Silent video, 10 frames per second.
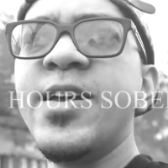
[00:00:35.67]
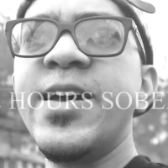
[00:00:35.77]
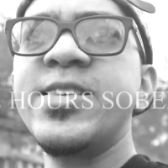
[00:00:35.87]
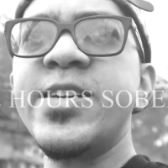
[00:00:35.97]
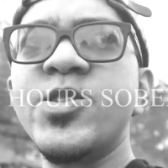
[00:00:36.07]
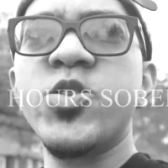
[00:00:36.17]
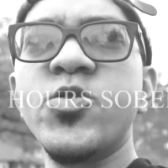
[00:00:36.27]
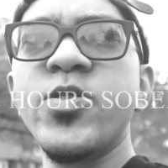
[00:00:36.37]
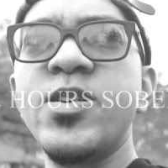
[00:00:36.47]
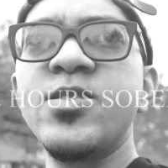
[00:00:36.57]
and then I turned
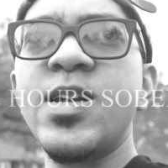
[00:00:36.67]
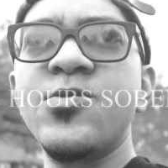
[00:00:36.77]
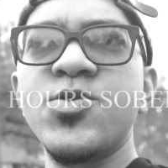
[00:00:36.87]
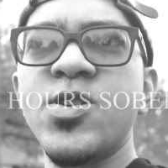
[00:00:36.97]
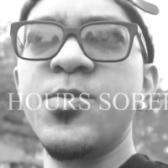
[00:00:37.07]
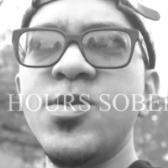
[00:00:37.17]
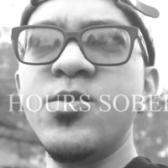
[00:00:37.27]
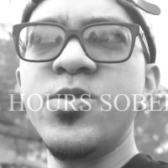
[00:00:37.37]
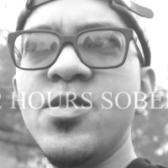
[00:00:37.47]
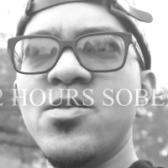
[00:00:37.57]
around and I was trapped in the
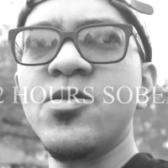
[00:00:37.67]
middle of the